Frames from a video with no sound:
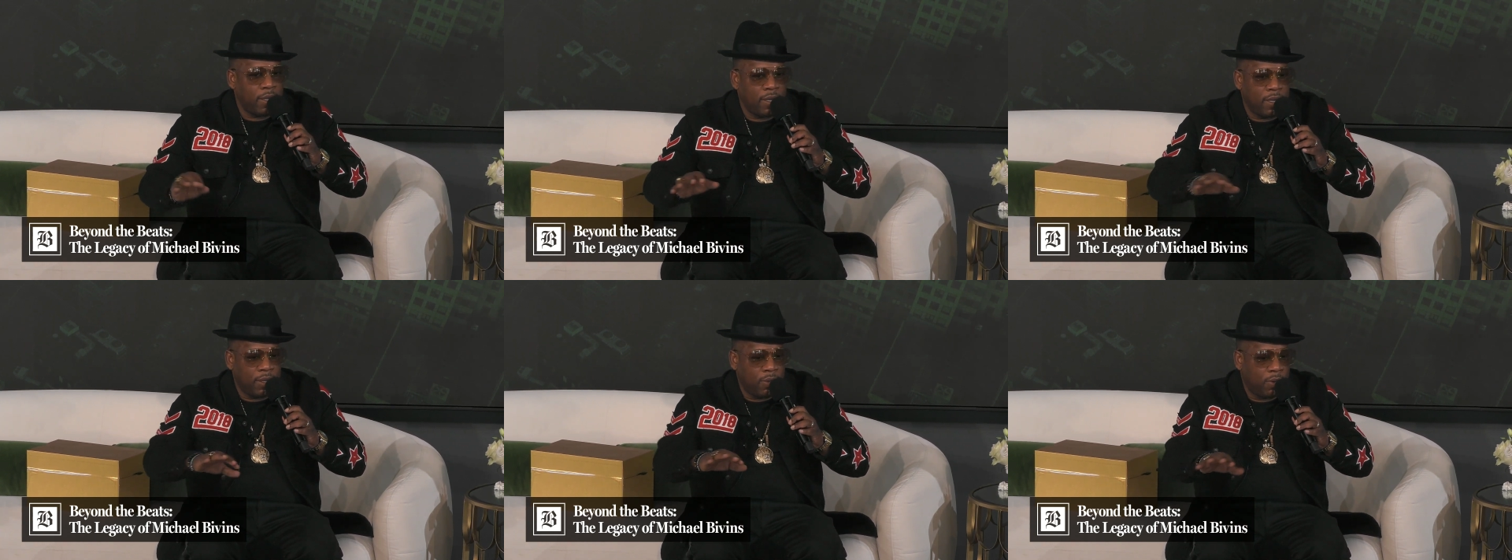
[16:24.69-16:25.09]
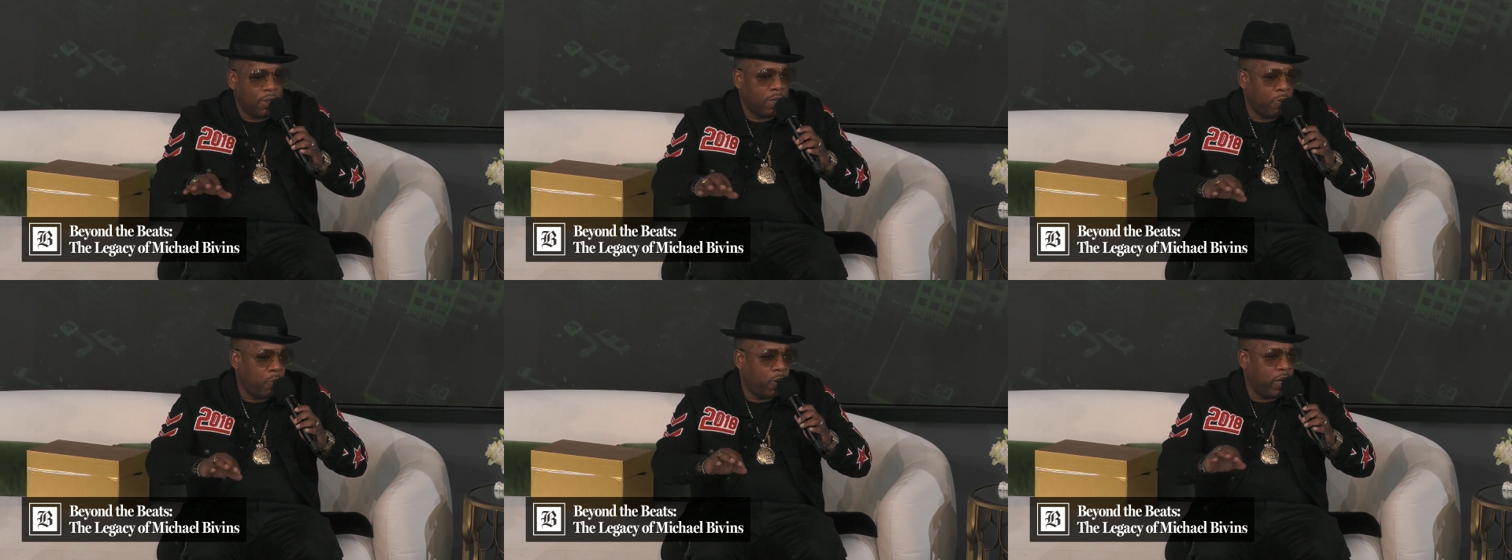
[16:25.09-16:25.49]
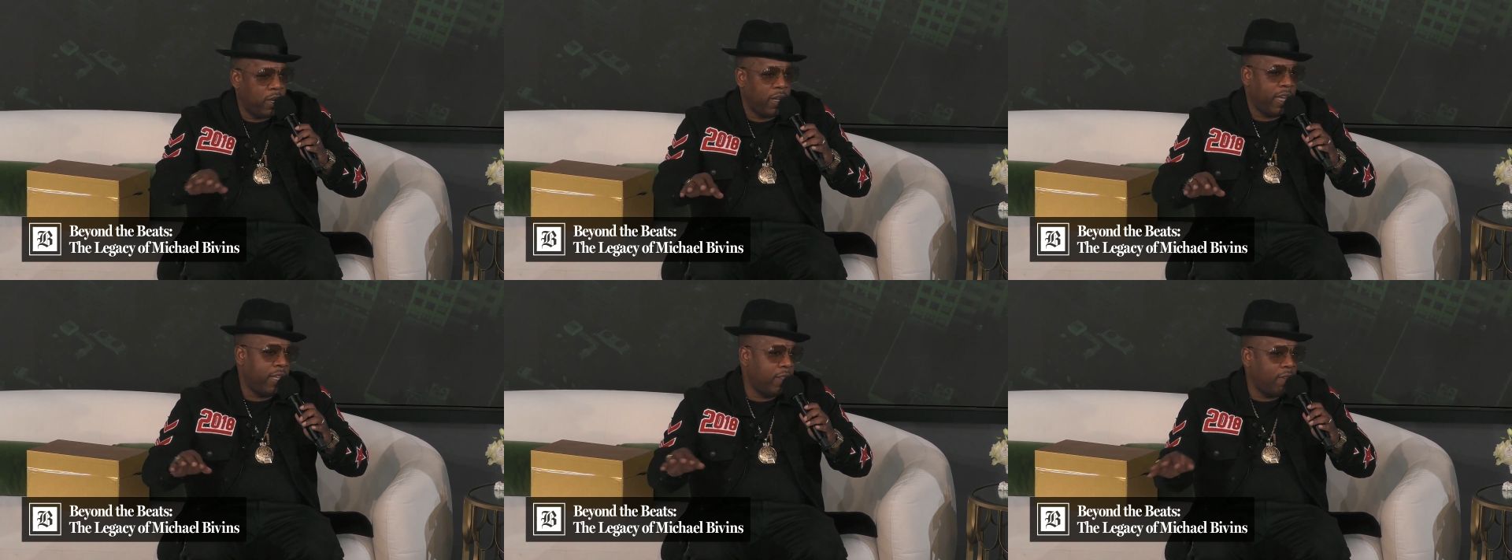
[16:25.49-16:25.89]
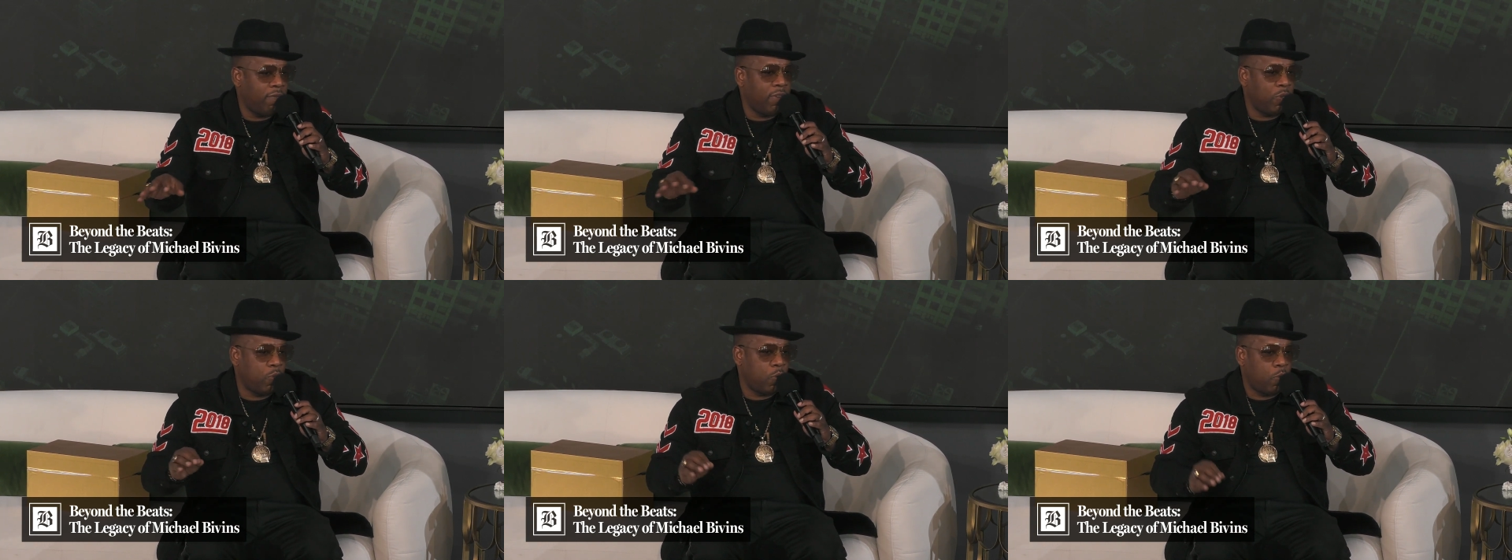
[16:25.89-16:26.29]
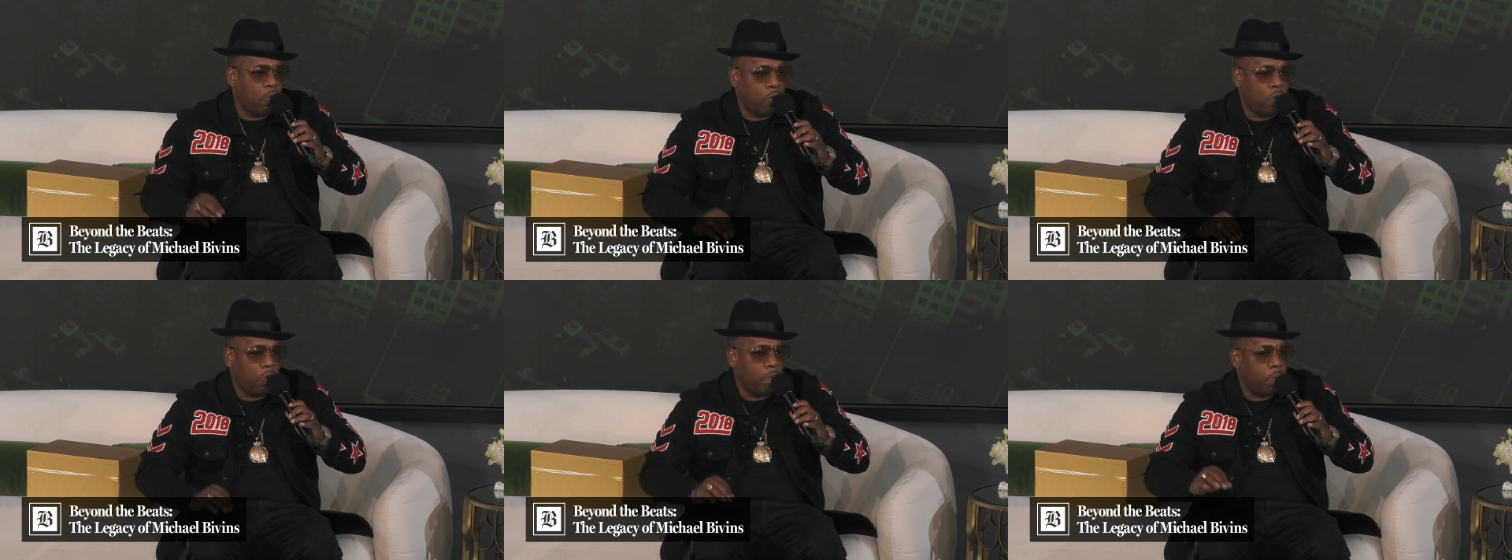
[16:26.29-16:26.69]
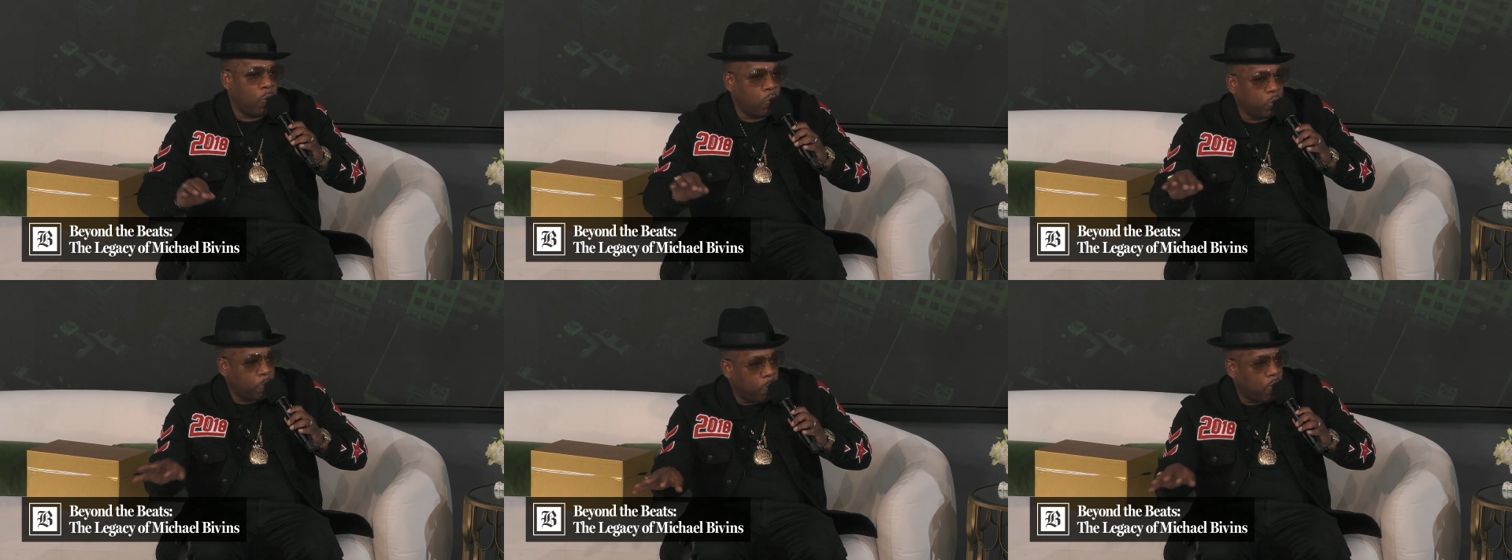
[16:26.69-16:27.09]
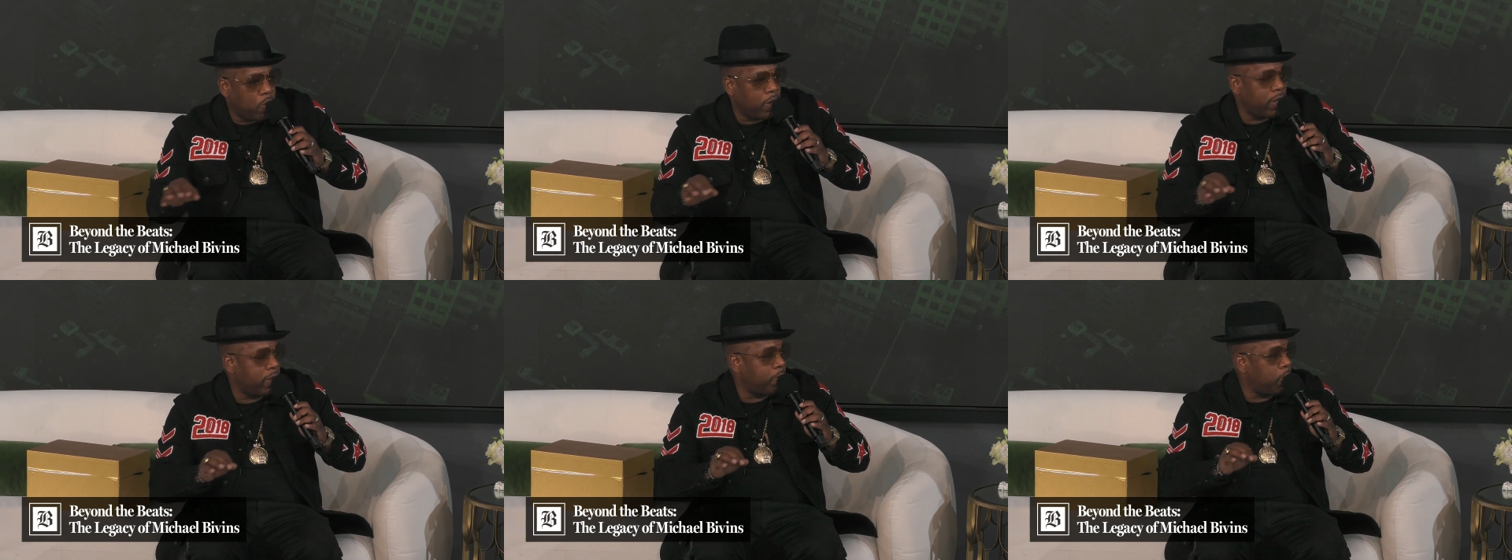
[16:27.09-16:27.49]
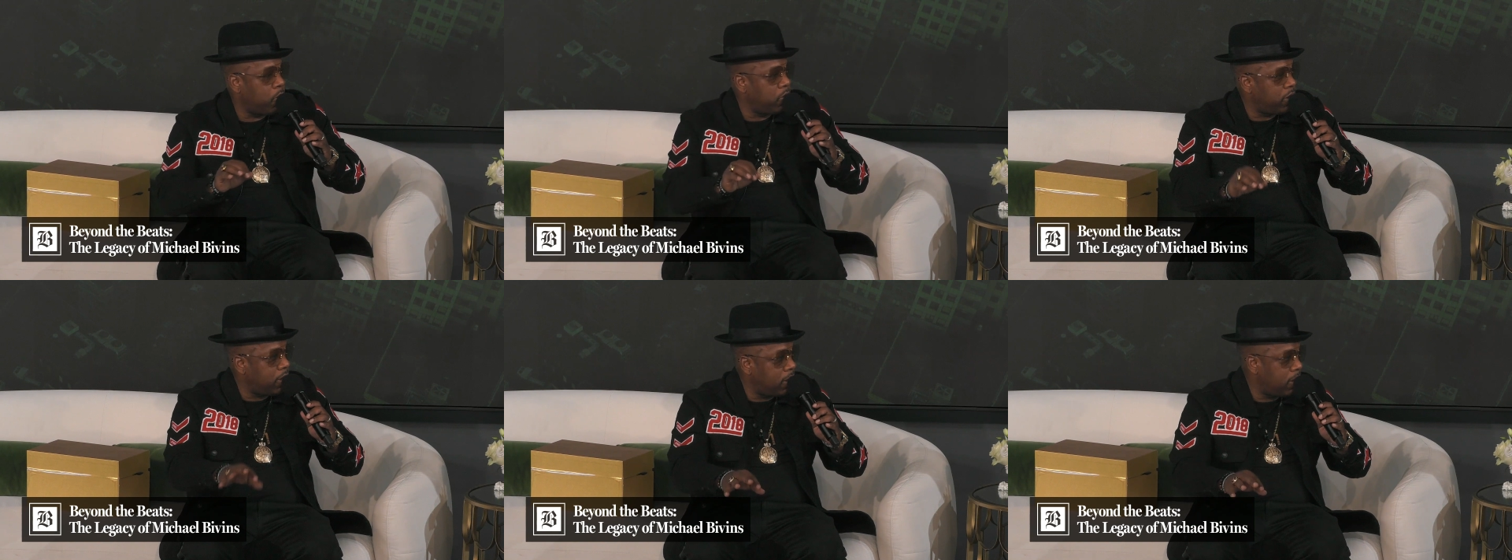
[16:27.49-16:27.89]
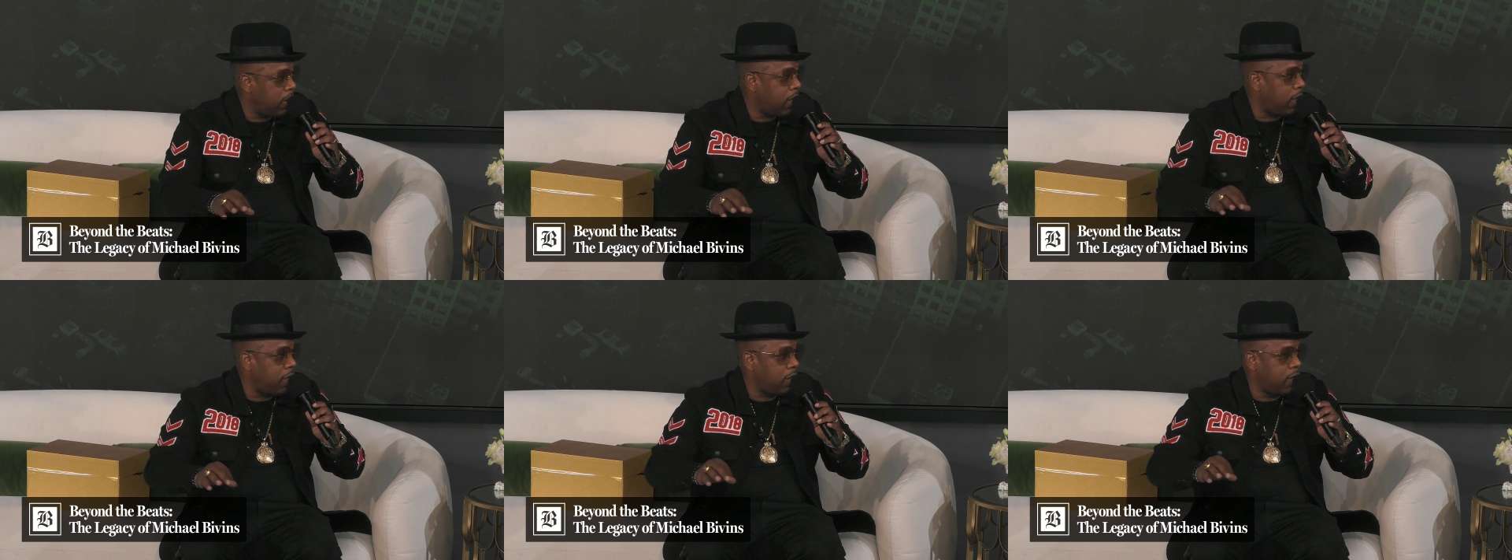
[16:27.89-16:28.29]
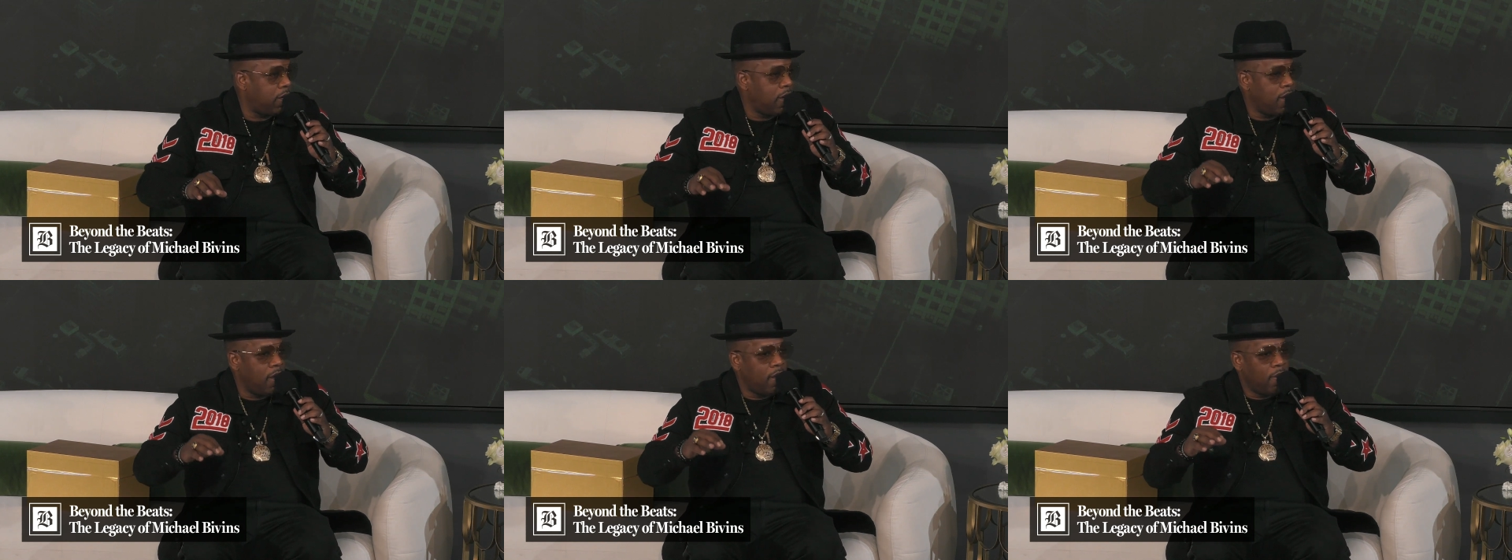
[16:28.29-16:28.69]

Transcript: and then you could win an individual award, most points, most assists,